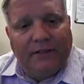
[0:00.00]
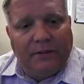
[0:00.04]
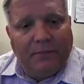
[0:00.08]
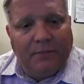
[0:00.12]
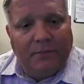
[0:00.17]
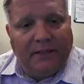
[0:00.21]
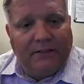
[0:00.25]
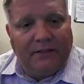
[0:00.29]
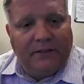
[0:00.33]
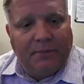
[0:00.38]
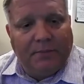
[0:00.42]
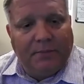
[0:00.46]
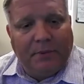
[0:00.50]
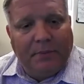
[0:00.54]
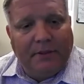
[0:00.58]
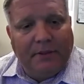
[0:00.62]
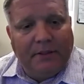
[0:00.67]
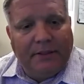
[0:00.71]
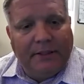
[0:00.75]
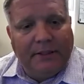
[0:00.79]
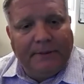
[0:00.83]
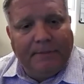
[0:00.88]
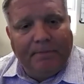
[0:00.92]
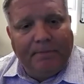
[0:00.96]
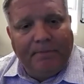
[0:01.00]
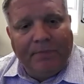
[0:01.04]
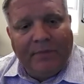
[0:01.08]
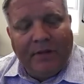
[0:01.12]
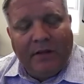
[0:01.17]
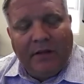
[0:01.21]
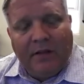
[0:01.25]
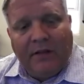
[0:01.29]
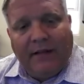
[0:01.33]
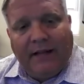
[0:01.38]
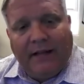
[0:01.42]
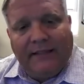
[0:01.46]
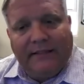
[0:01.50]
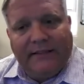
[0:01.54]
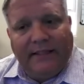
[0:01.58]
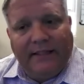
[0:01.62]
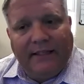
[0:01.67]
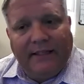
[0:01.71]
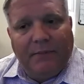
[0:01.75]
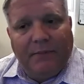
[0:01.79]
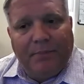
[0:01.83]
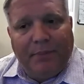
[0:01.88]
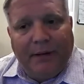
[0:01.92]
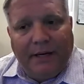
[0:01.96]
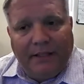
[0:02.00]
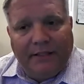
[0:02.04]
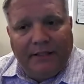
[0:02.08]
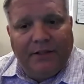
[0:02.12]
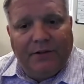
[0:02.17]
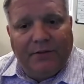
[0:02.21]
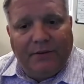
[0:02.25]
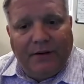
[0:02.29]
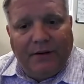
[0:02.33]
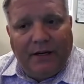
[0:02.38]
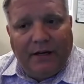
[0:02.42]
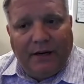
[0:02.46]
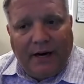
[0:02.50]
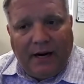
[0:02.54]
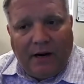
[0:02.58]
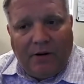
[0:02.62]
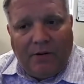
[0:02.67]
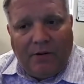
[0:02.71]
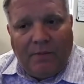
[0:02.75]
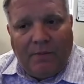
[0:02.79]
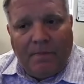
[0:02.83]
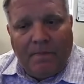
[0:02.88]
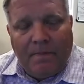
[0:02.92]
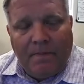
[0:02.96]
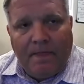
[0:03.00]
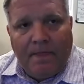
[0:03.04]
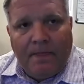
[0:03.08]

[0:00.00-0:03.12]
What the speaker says: the municipal building. That's getting painted right now.